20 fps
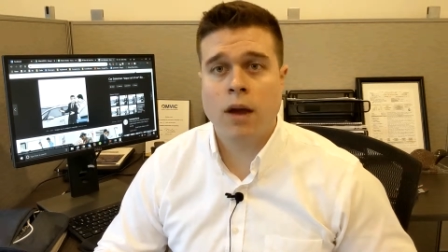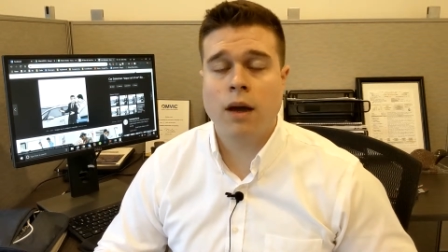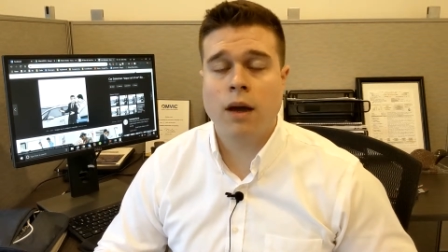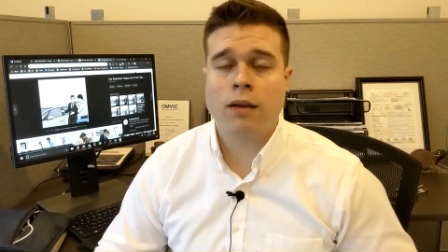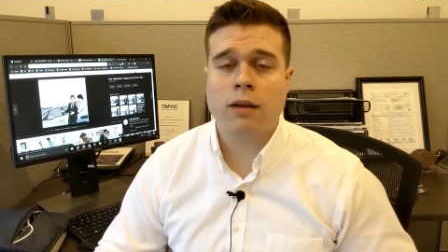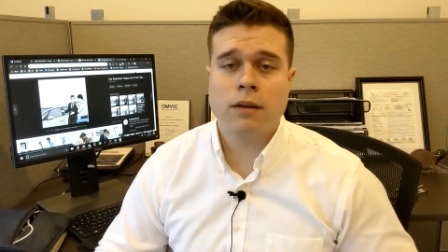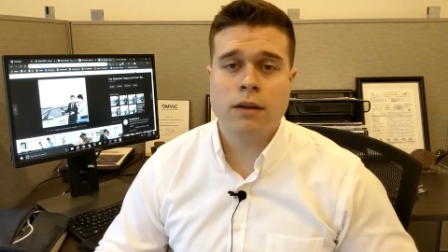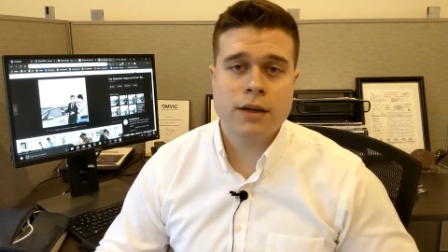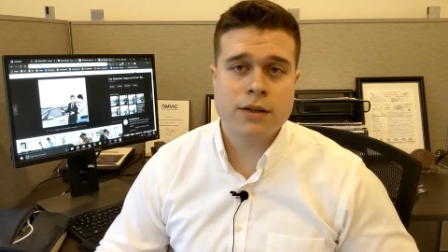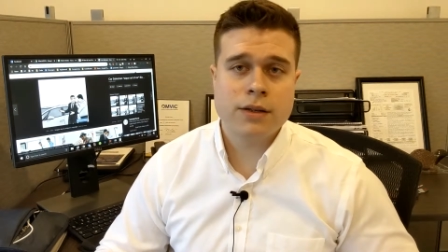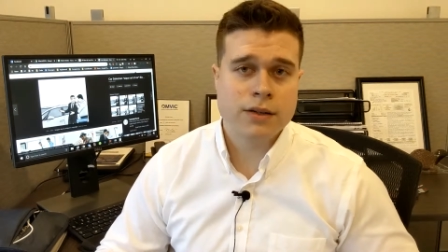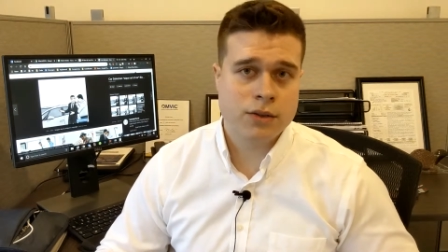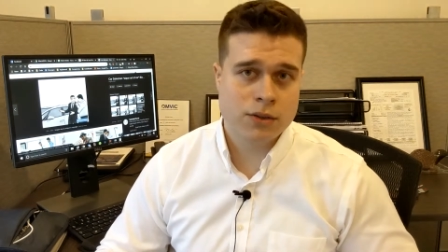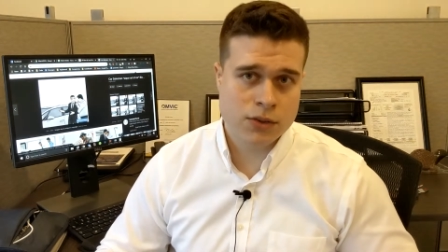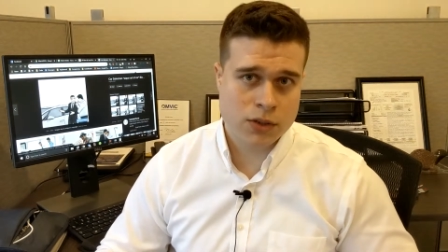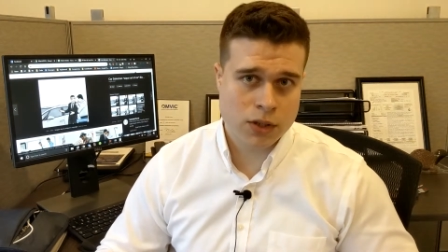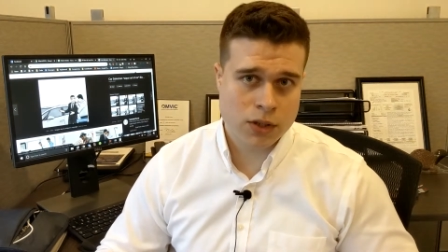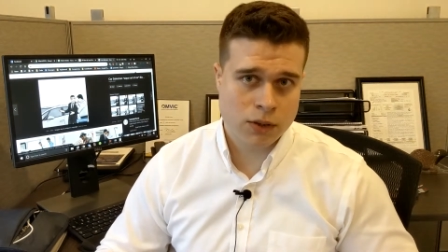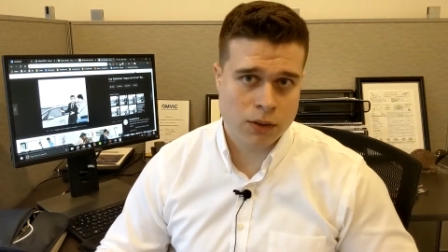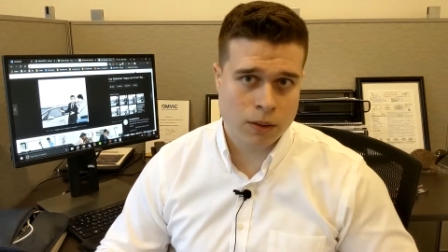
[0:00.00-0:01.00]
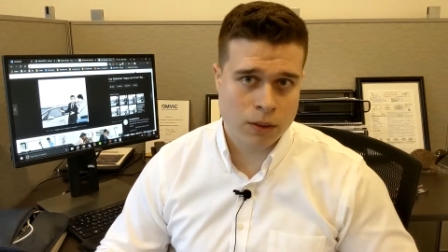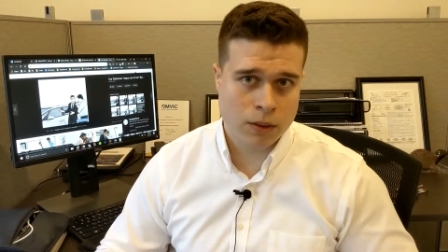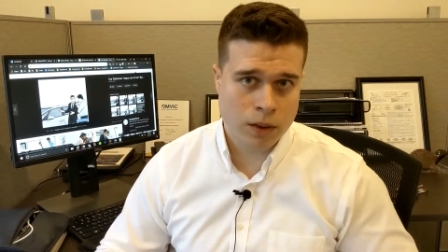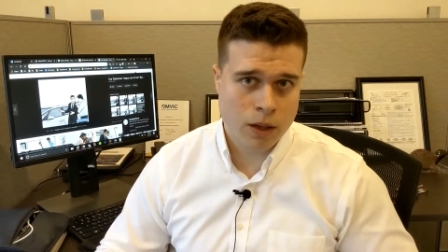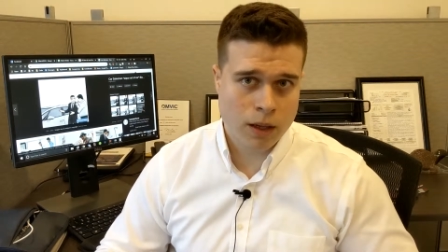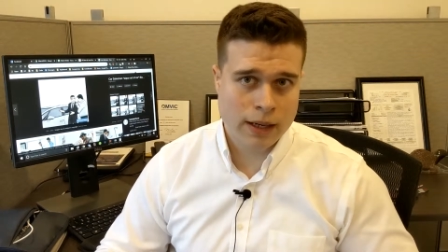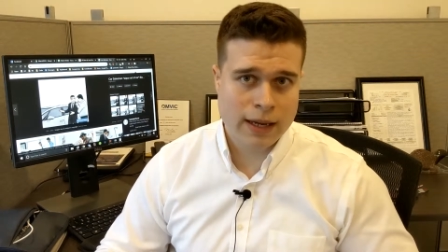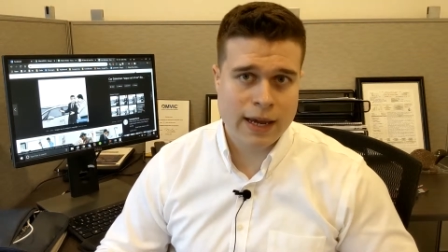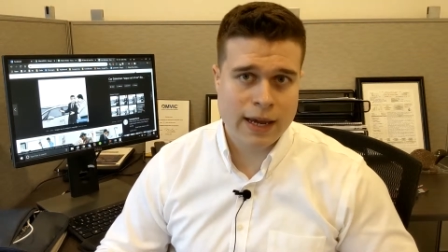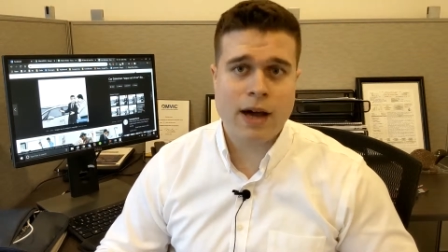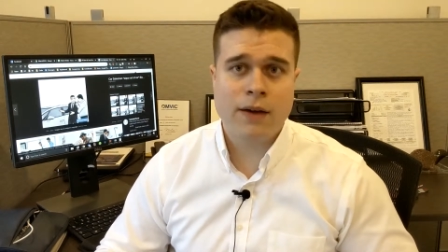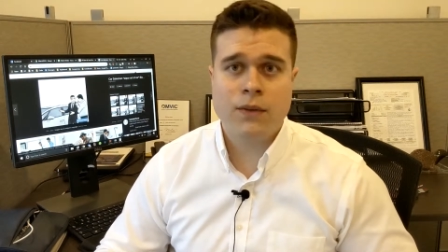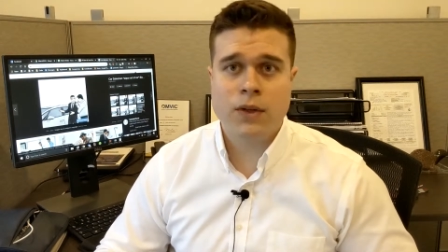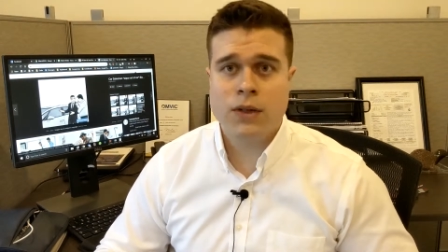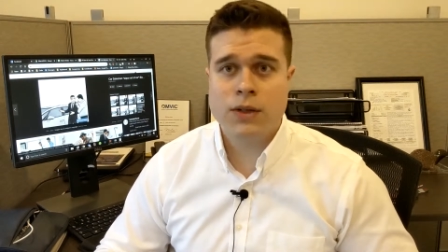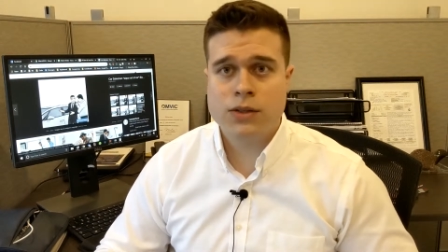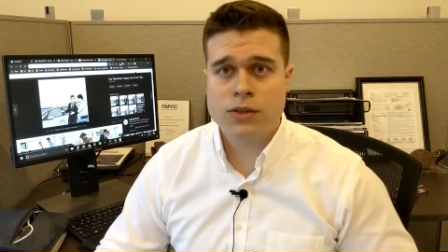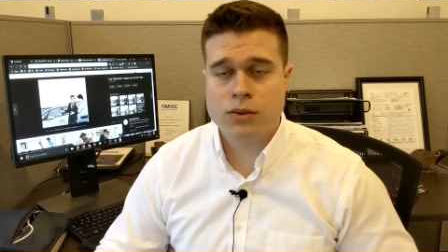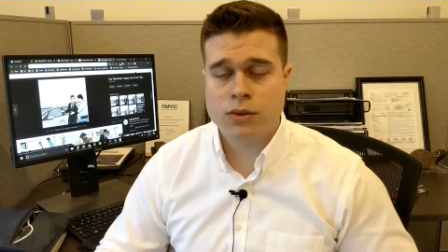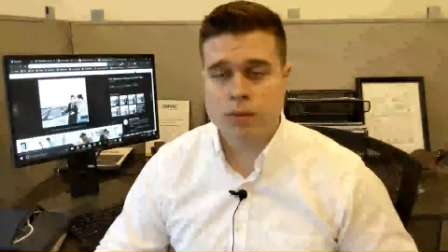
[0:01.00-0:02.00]
unless there's other
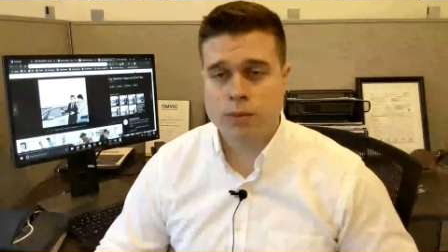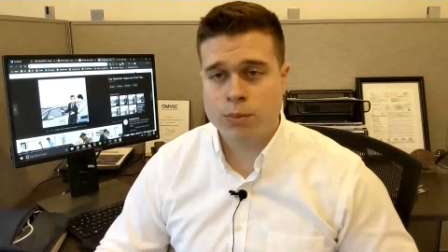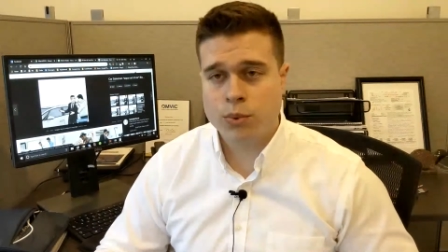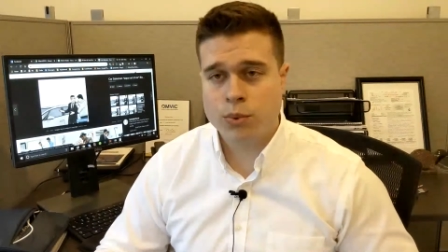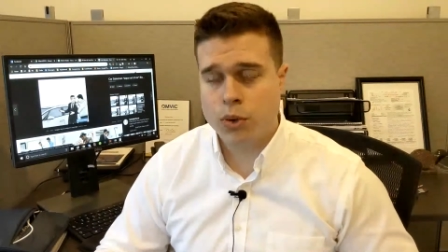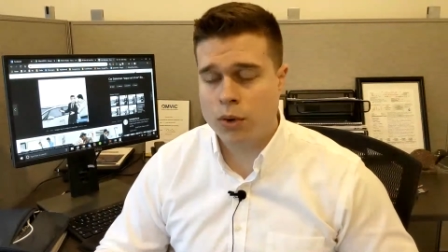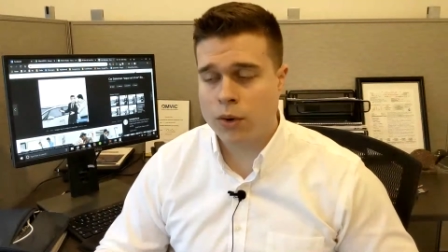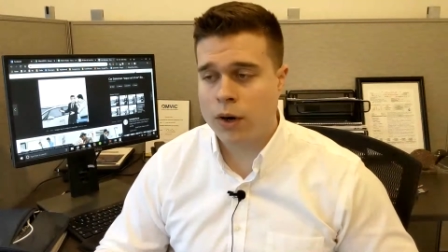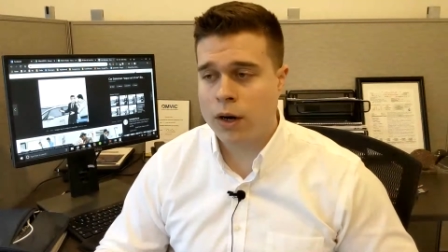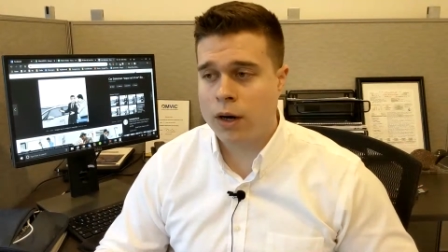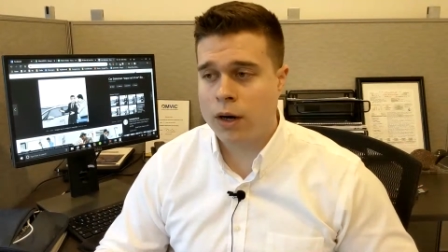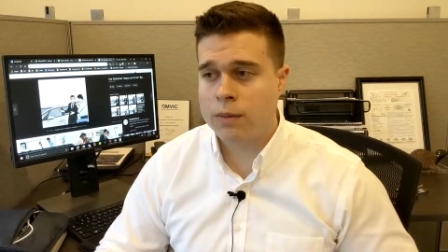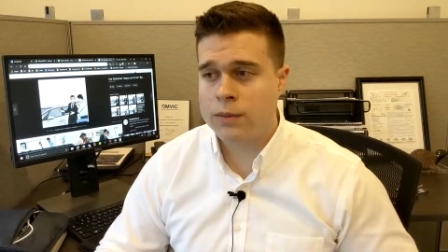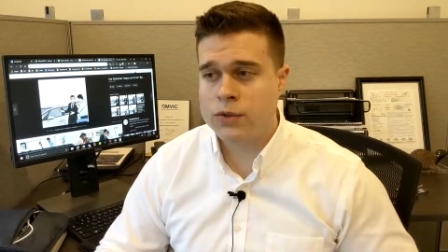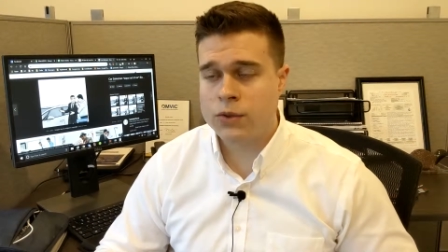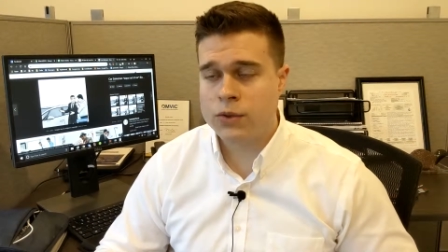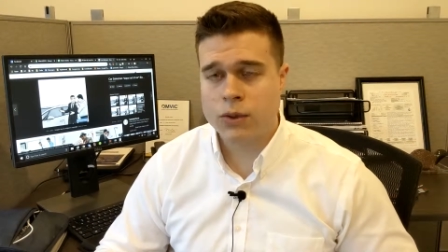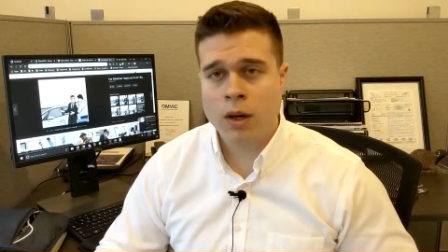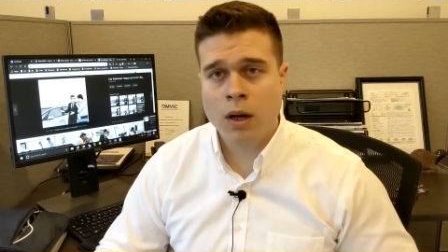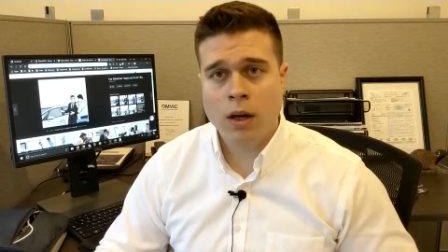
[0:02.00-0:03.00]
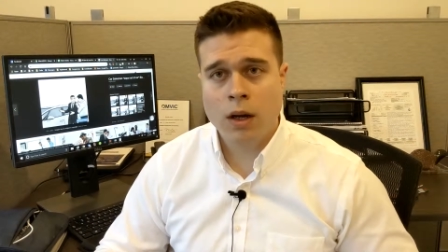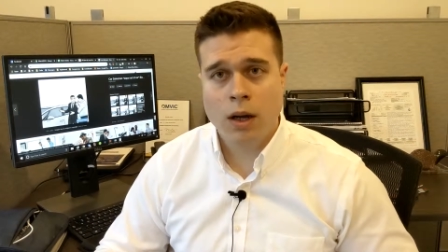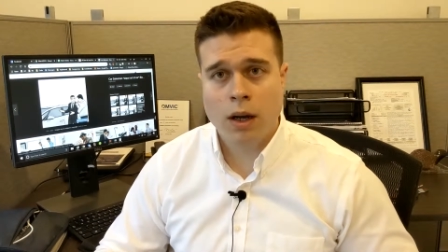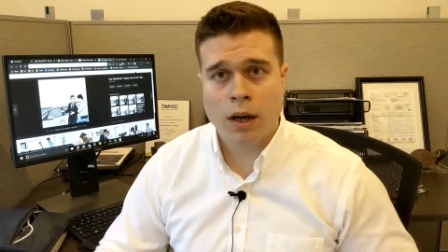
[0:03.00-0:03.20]
caveats or programs or